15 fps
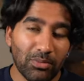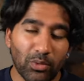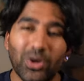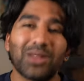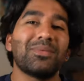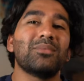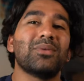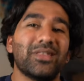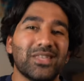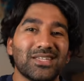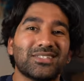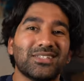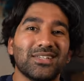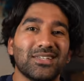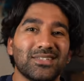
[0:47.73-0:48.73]
But what I mean by
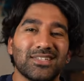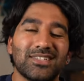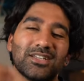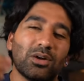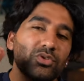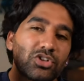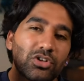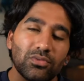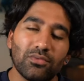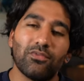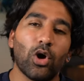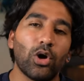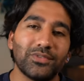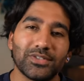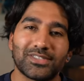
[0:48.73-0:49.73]
this is I want you to
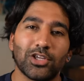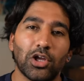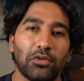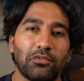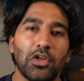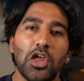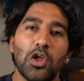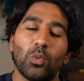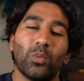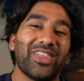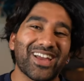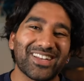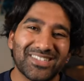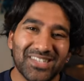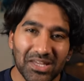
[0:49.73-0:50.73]
involve yourself with
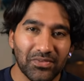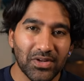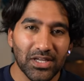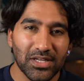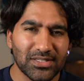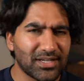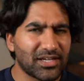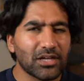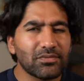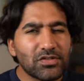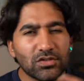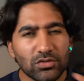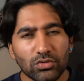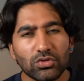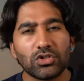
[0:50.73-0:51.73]
activities that kind of
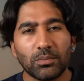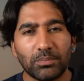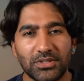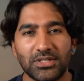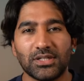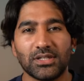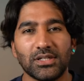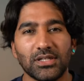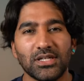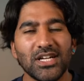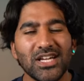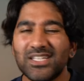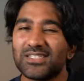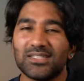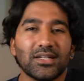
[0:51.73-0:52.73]
suit your particular
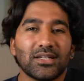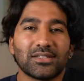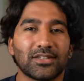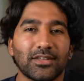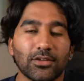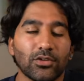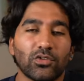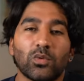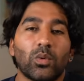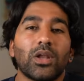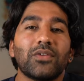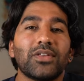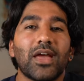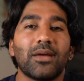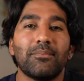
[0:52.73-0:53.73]
set of skills or
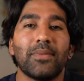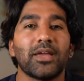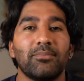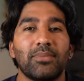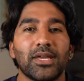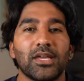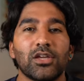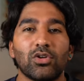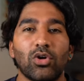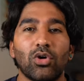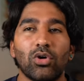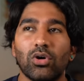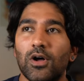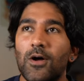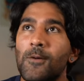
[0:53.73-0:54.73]
whatever that may be,
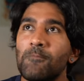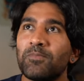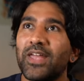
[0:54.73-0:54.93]
or